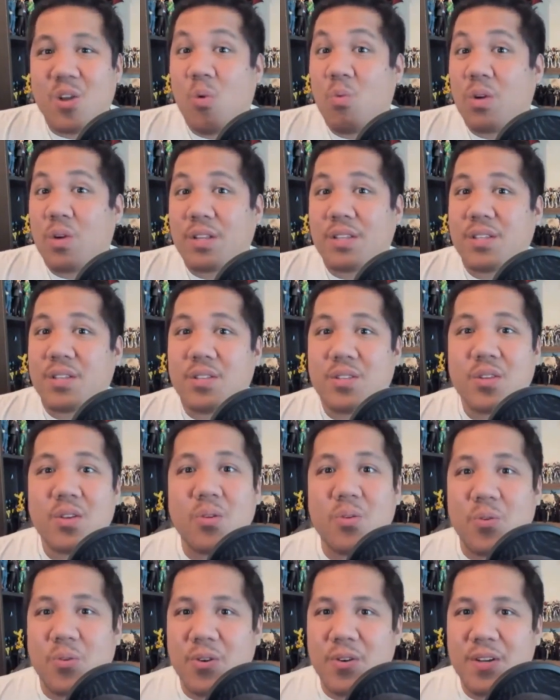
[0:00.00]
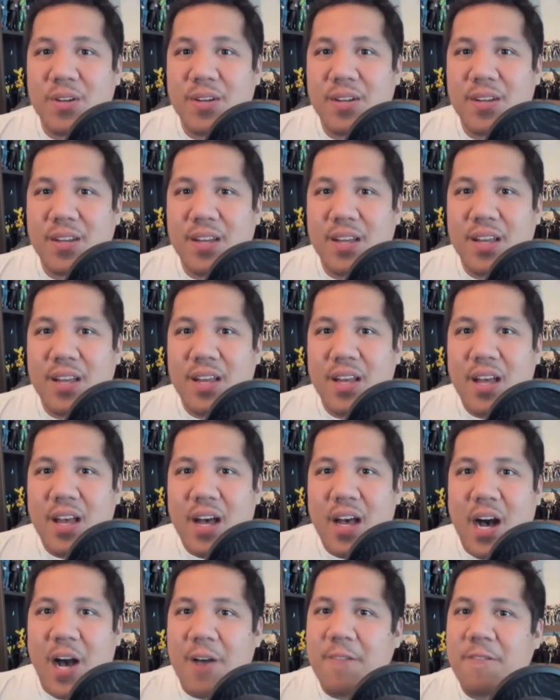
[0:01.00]
know what to do.
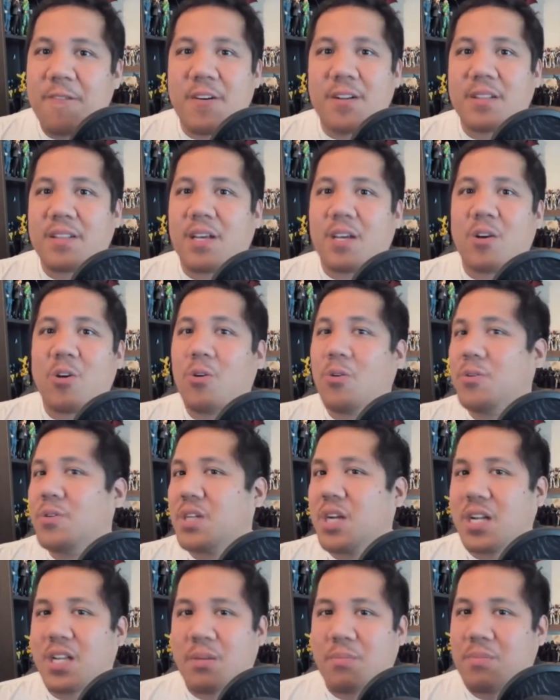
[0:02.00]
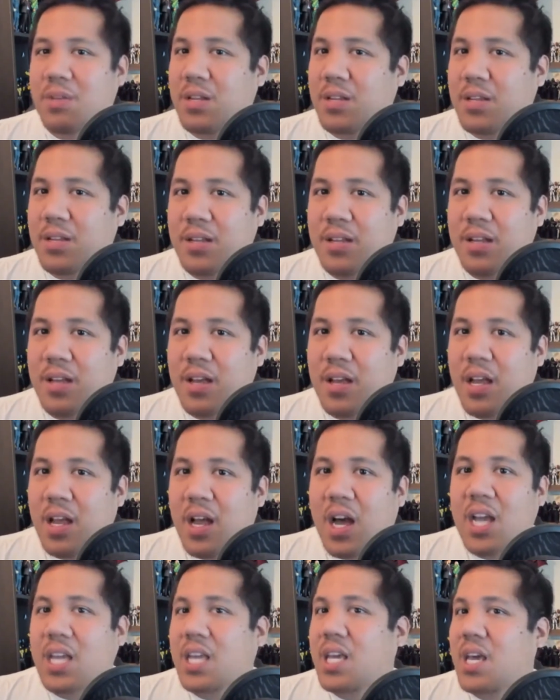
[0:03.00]
I felt like, hold on a minute,
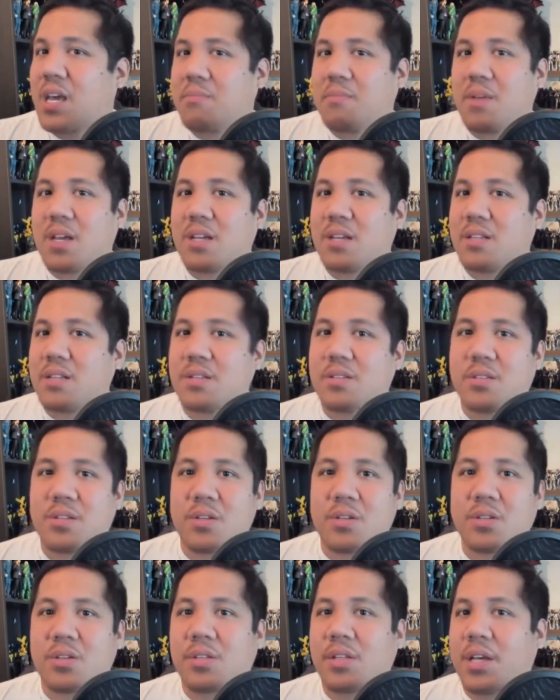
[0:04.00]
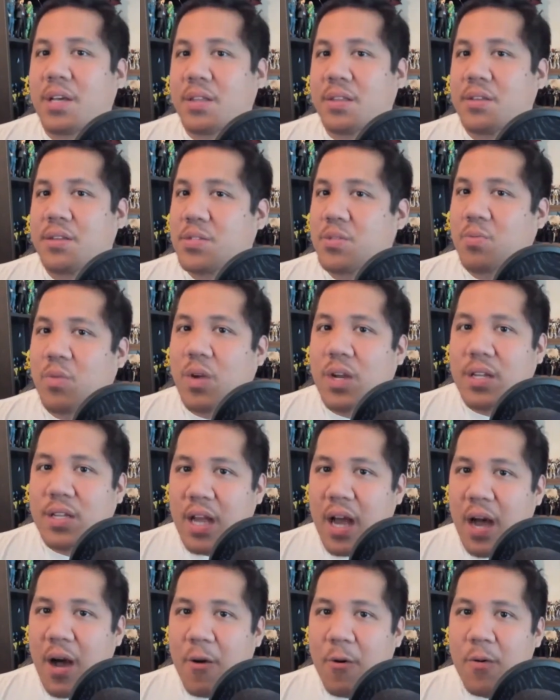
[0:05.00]
I can't make a decision like this right
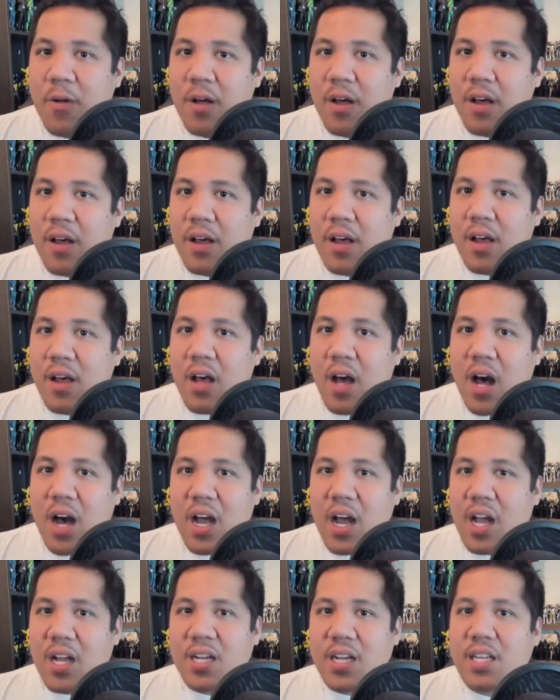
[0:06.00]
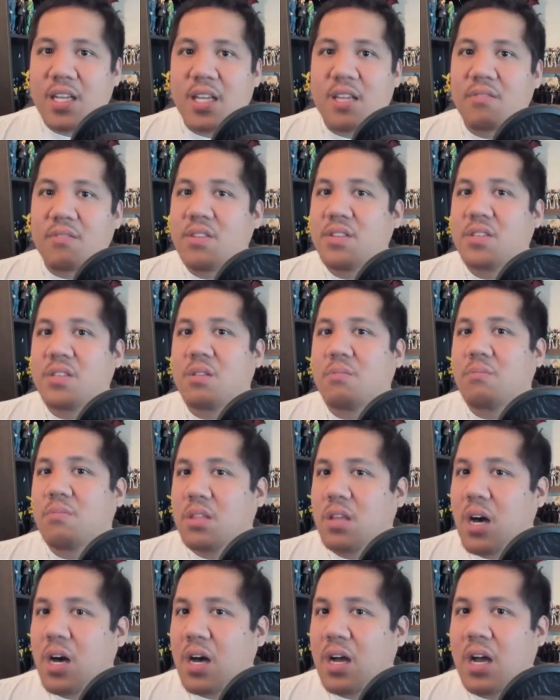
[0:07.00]
now. I, I got to give this some
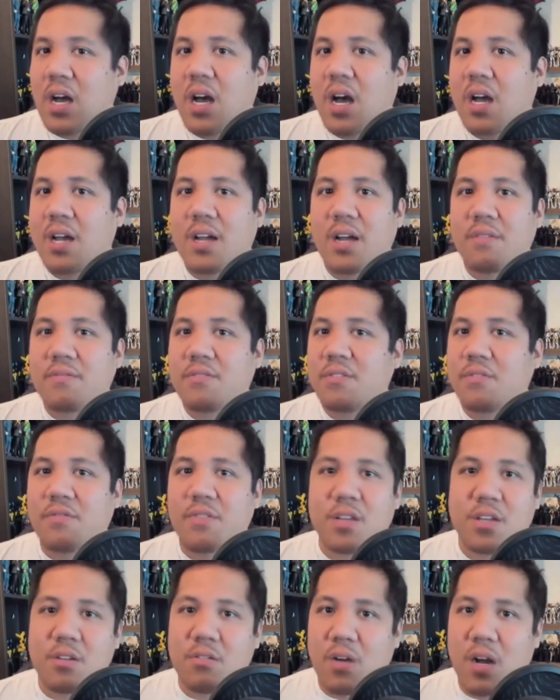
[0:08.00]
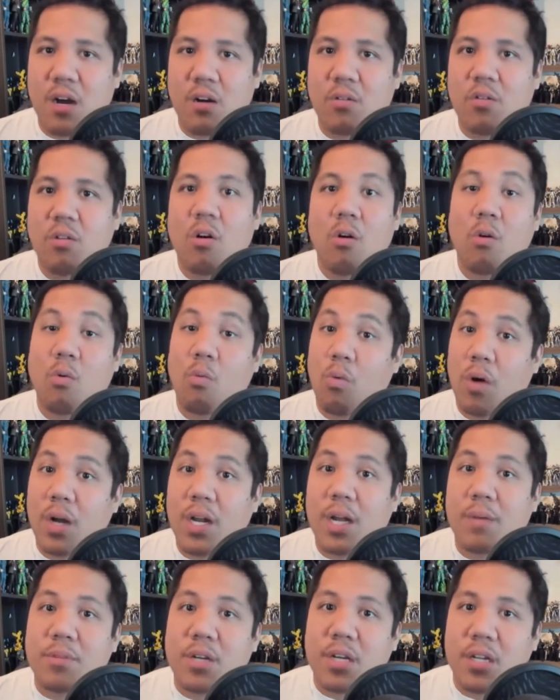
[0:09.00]
thought. I have to figure out
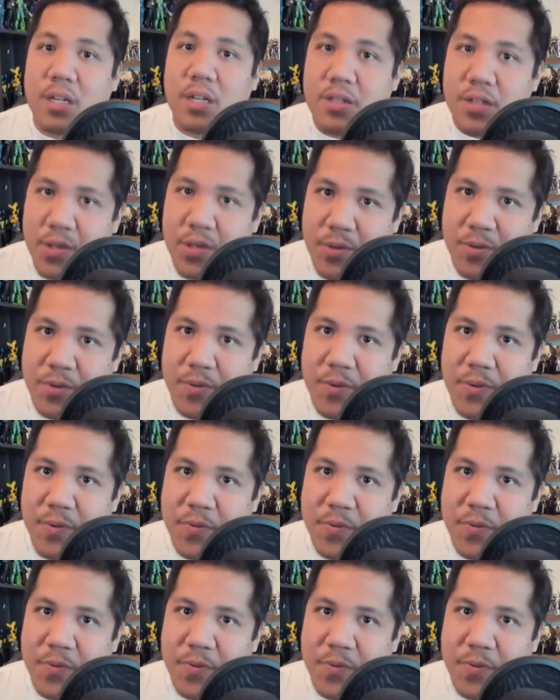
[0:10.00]
what I'm going to do.